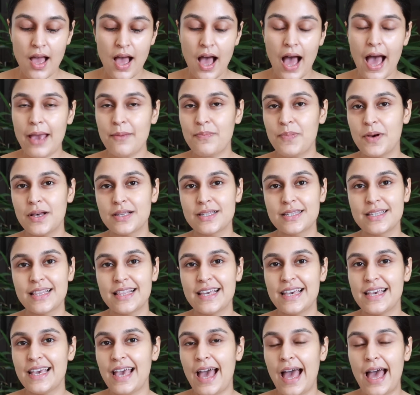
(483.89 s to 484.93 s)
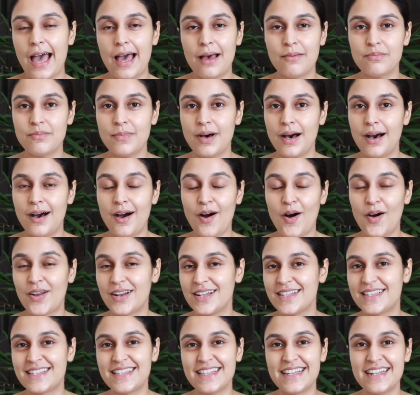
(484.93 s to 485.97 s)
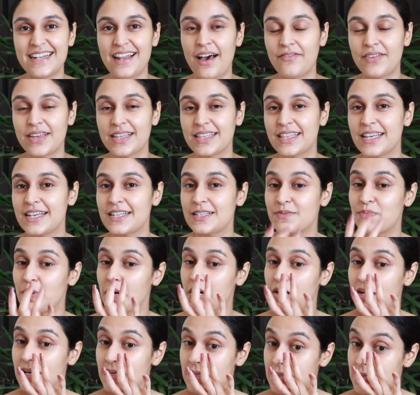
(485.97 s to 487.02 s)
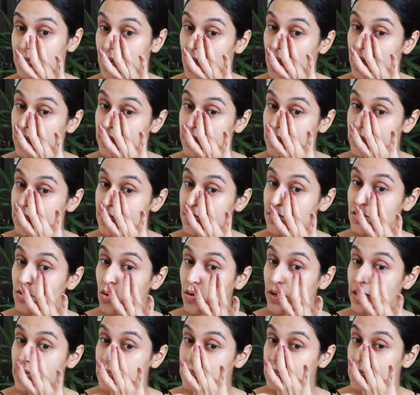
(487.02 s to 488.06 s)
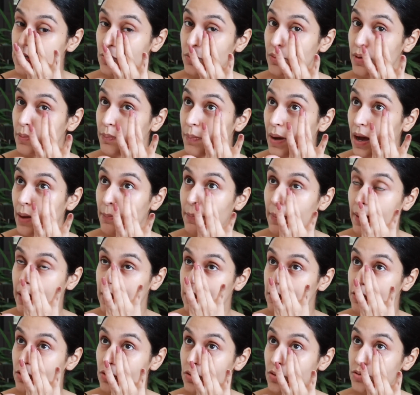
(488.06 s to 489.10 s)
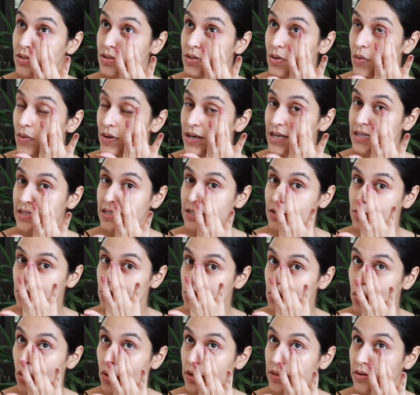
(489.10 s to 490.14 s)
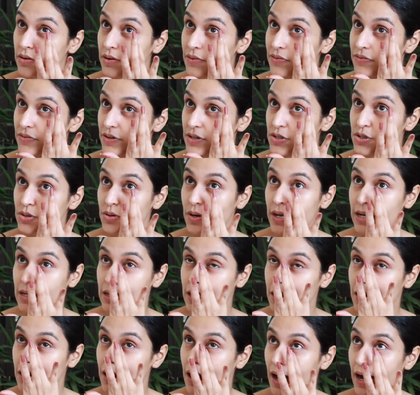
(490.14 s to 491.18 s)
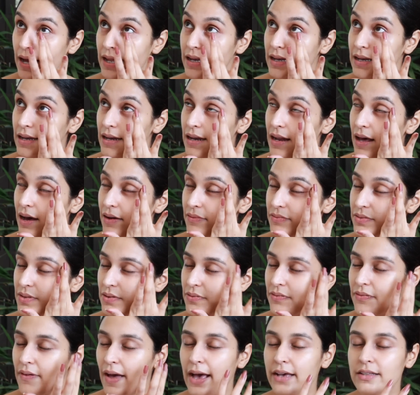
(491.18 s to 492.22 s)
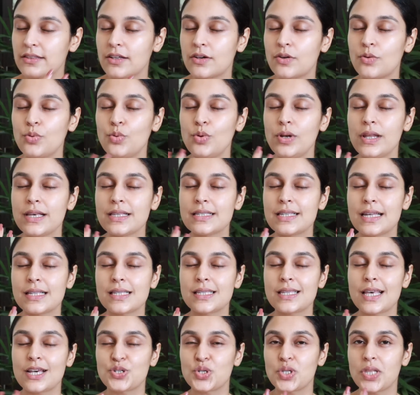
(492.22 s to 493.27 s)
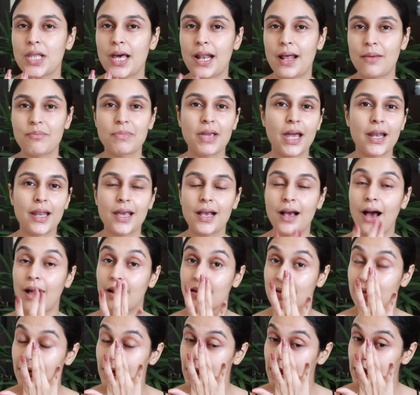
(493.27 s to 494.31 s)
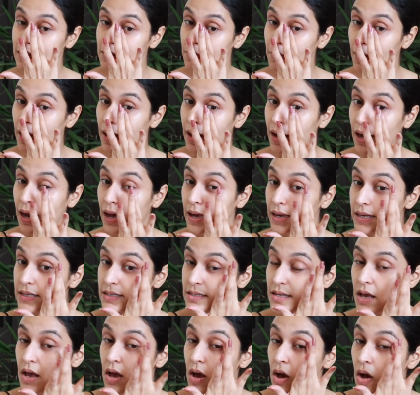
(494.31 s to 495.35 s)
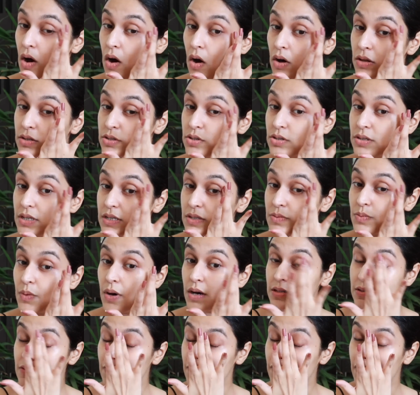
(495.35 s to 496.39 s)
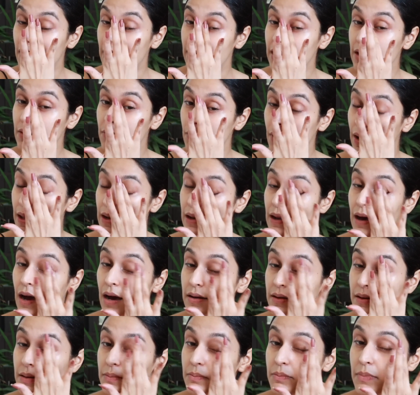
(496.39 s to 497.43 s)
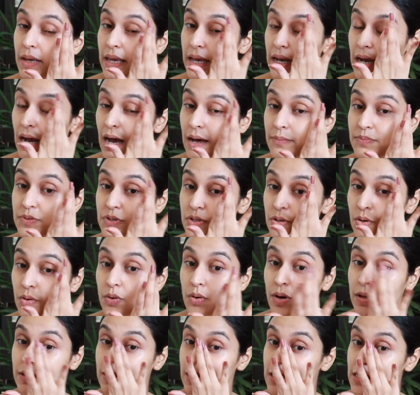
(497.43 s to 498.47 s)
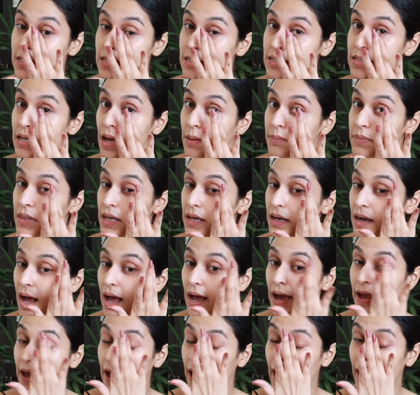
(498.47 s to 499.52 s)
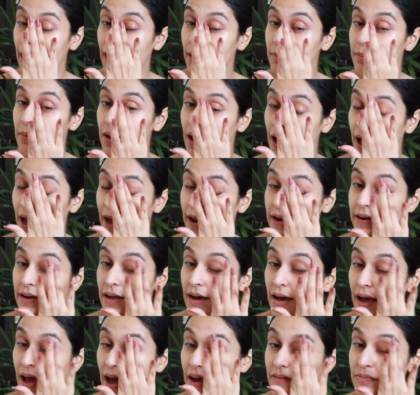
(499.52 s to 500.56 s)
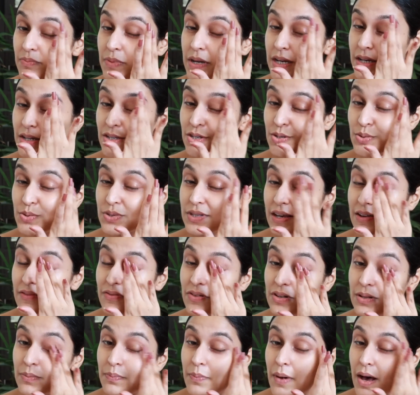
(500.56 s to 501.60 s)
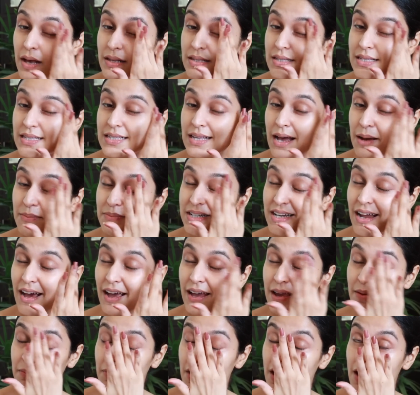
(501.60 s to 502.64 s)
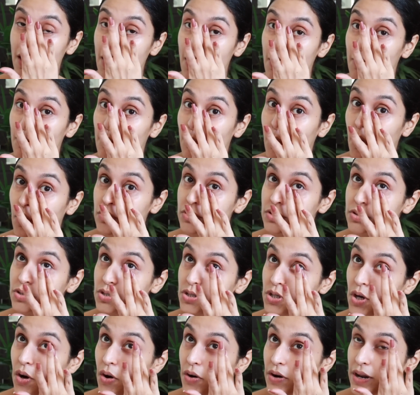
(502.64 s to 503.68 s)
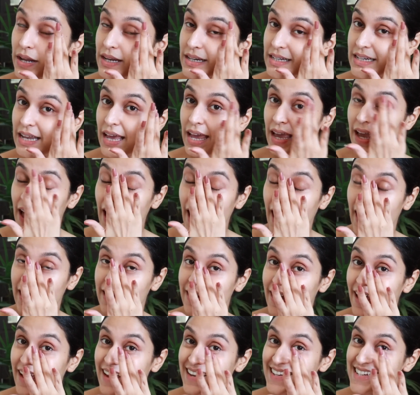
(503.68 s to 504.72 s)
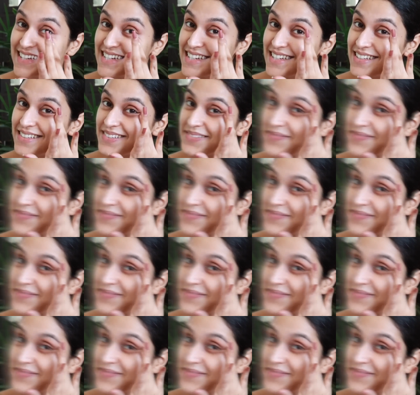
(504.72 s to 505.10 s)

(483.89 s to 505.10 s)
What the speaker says: I personally am honestly loving this because this is so easy to whip up and, you know, so easy to store in the refrigerator. I love the fact, the cooling sensation that I'm getting underneath my eyes. Also, this works very well under makeup. So this is something I am and have been using for the past some time, both during day and night.